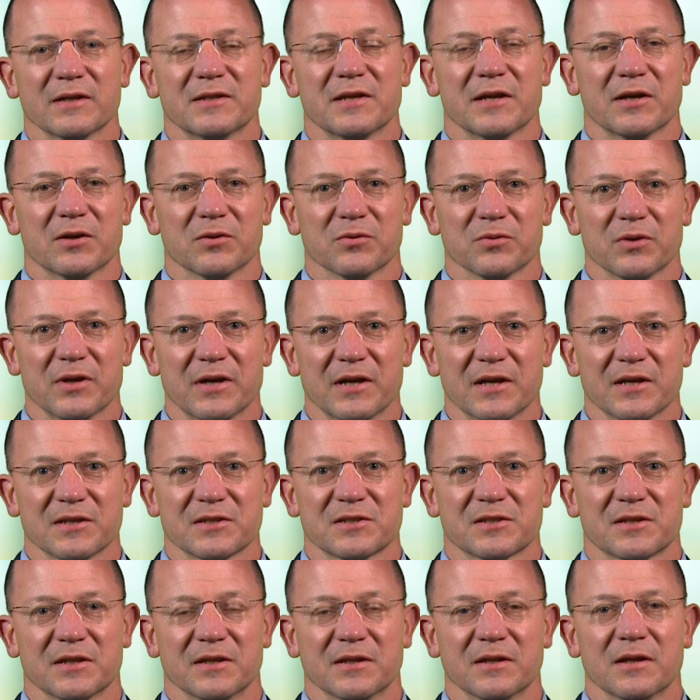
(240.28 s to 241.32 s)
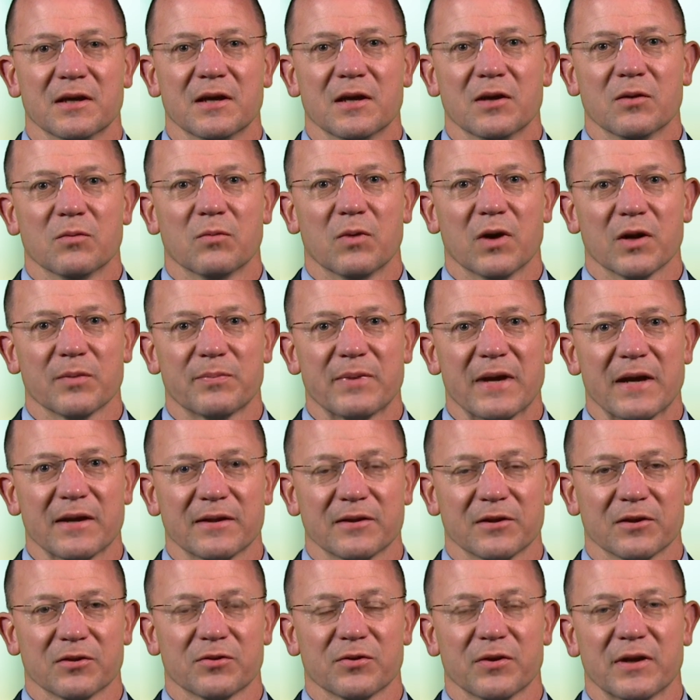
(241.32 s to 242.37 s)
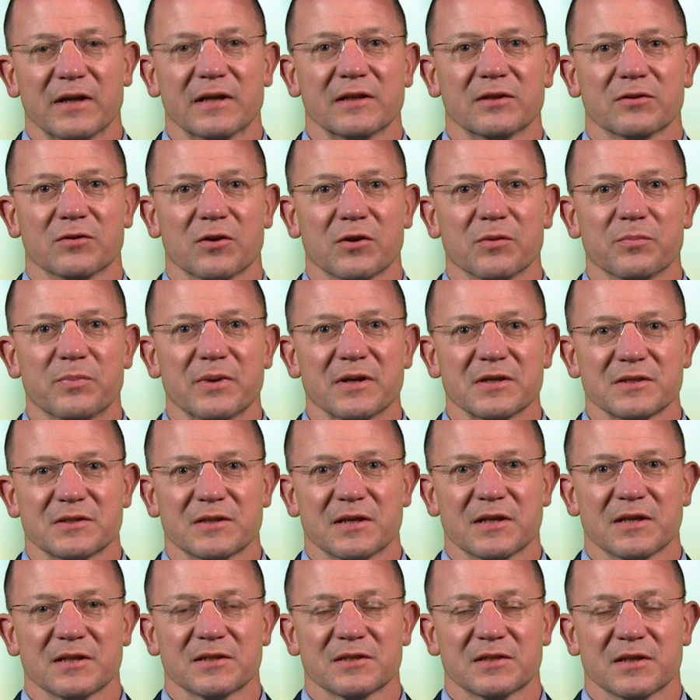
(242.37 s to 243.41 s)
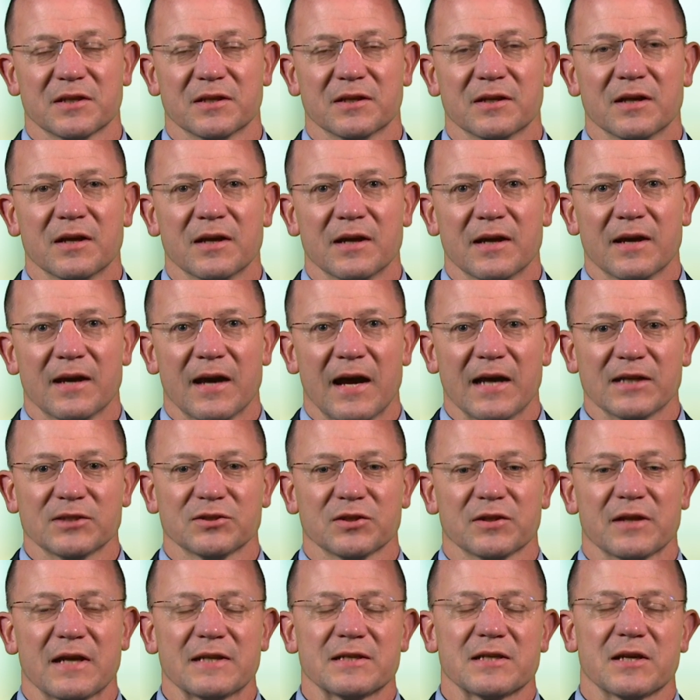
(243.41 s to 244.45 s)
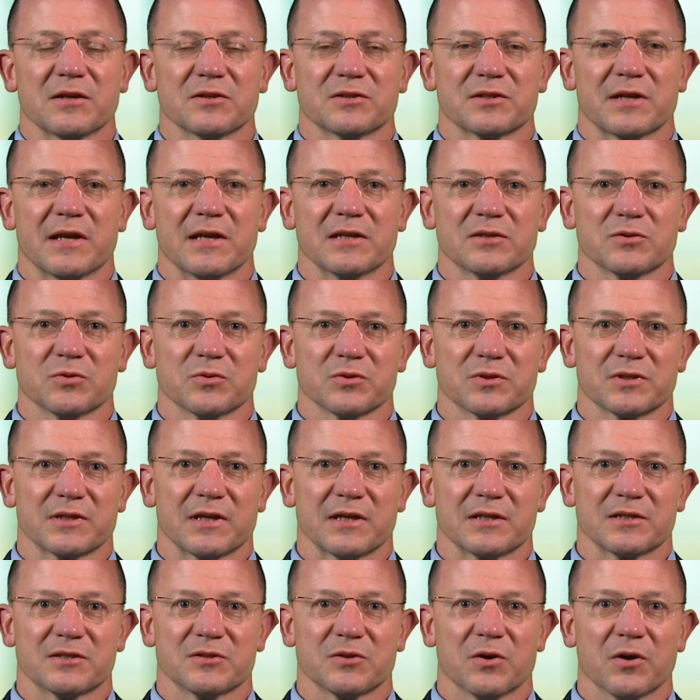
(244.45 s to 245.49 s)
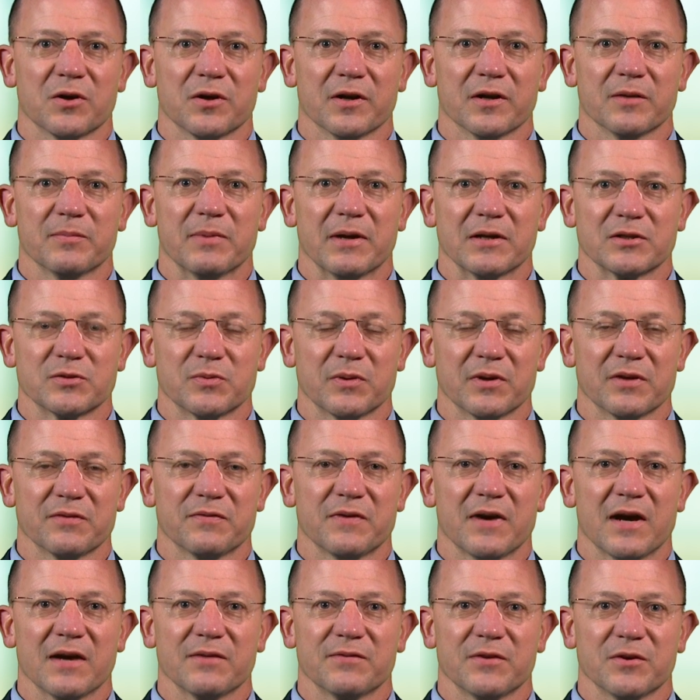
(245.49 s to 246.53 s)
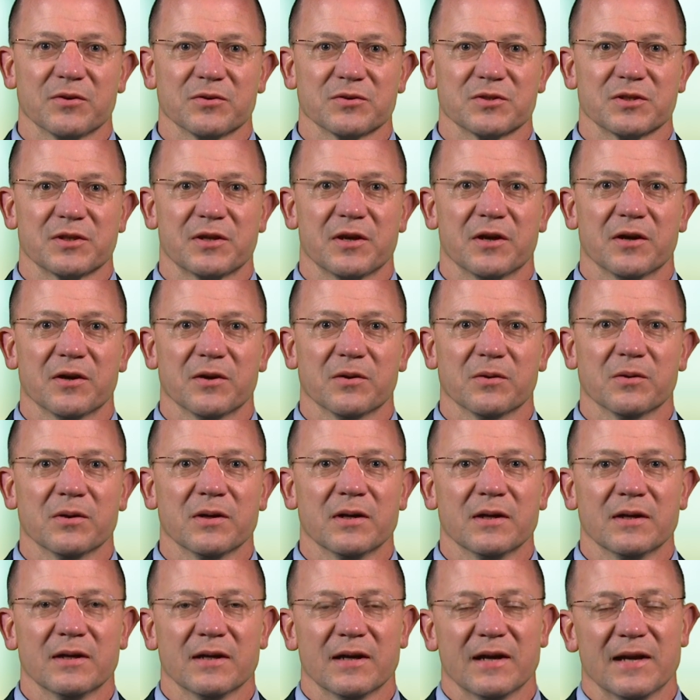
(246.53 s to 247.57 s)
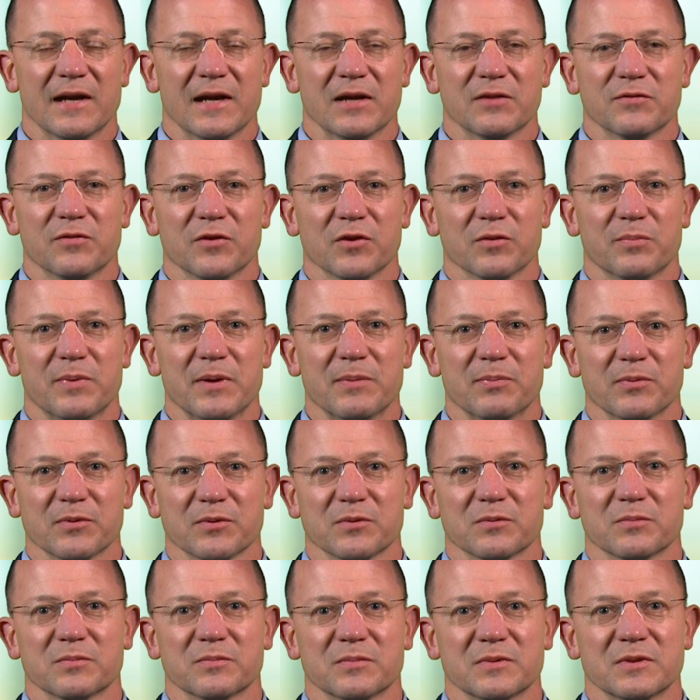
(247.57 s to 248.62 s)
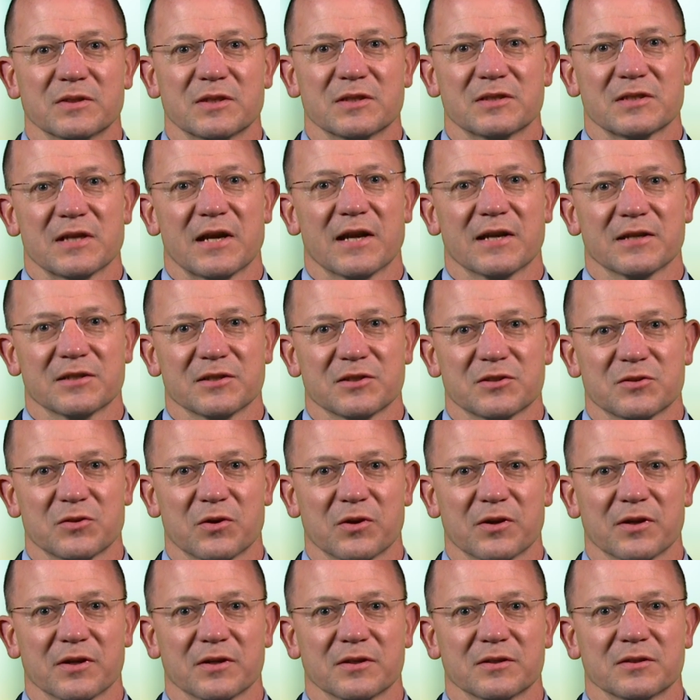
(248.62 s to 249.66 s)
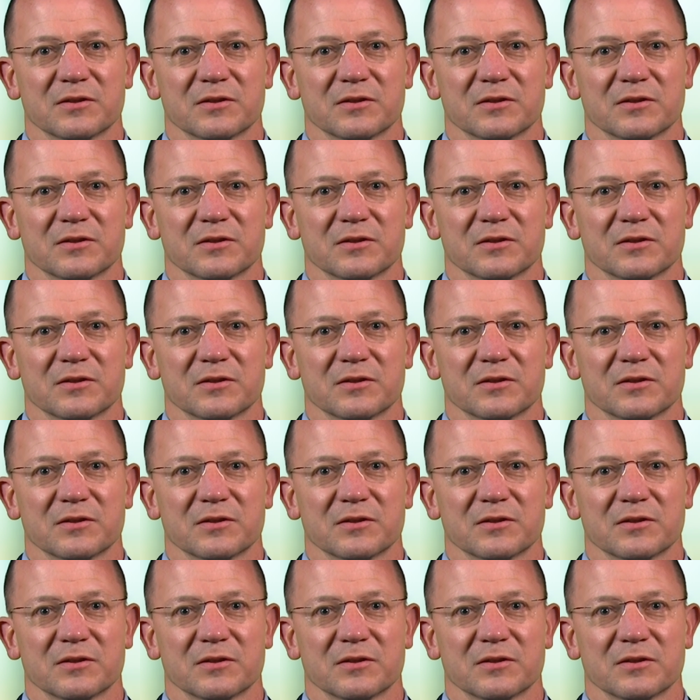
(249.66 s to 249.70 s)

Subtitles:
to take a risk and want to be out there creating their own business. And actually, that's how ScanSource got started about 25 years ago. A handful of people decided to start a